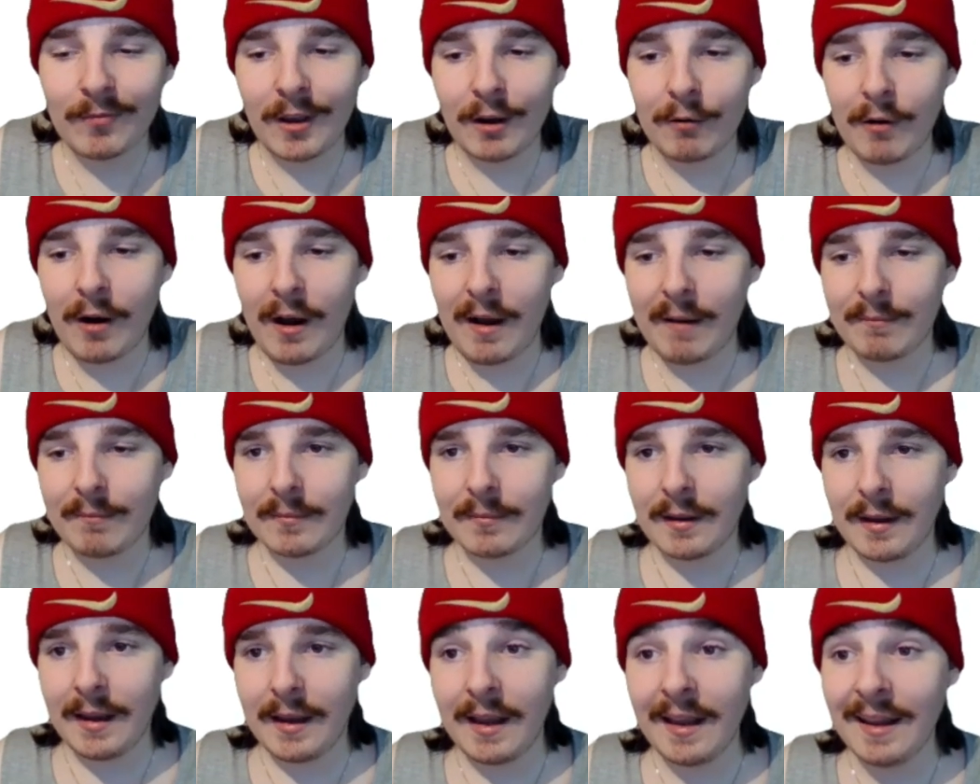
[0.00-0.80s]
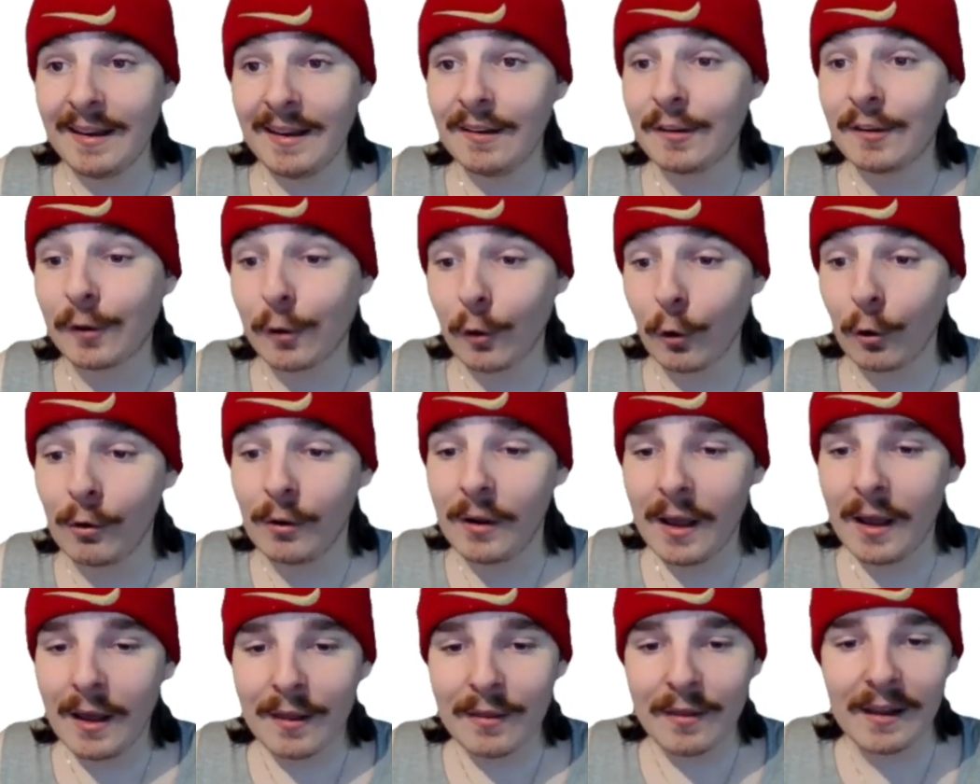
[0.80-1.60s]
All right.
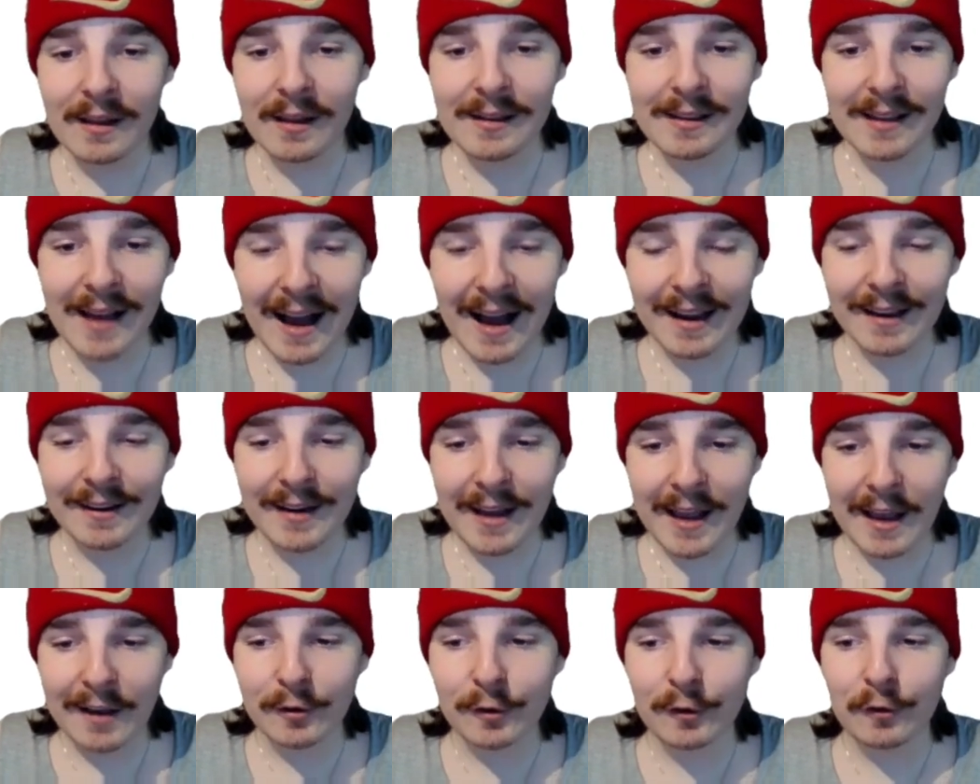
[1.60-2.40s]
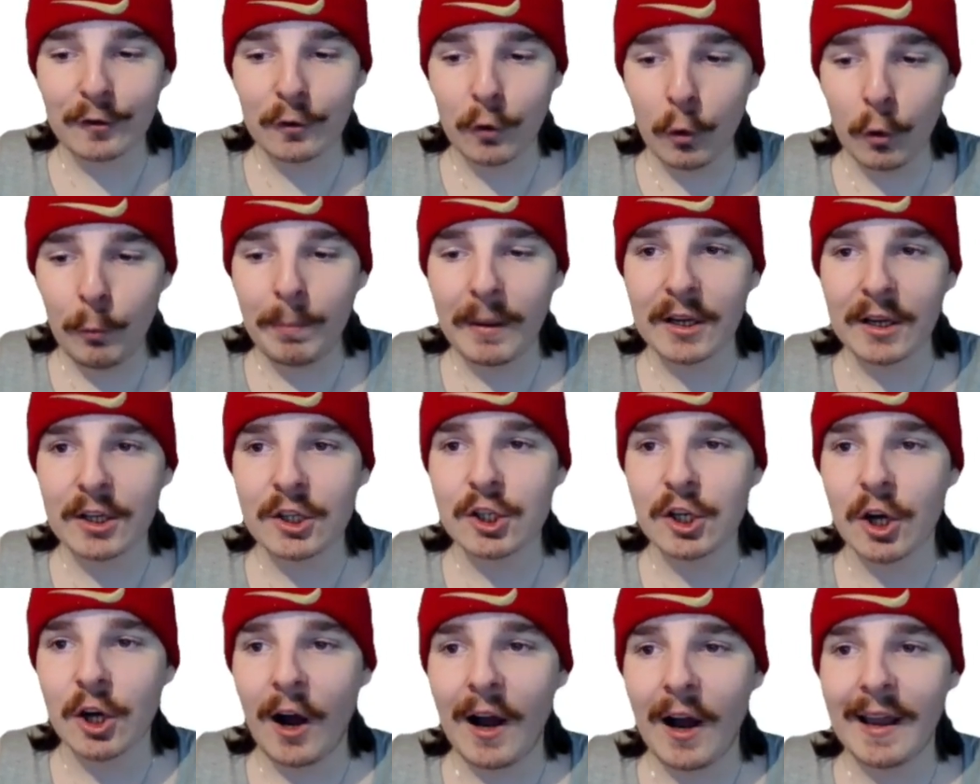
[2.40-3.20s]
Into the Lucknow Super
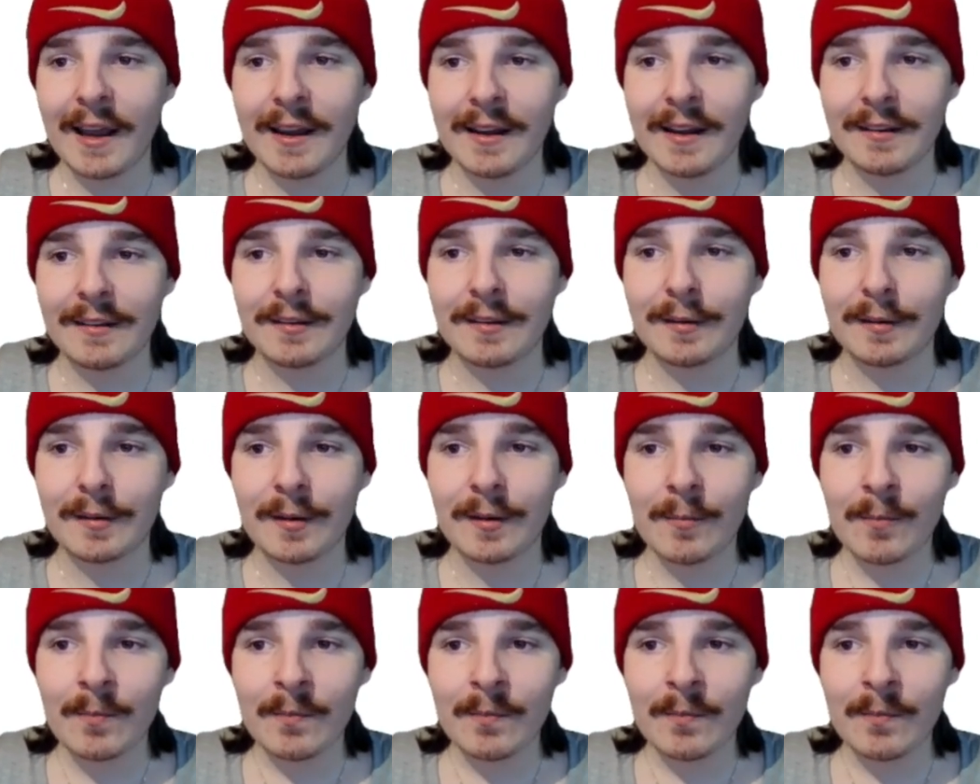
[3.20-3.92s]
Giants.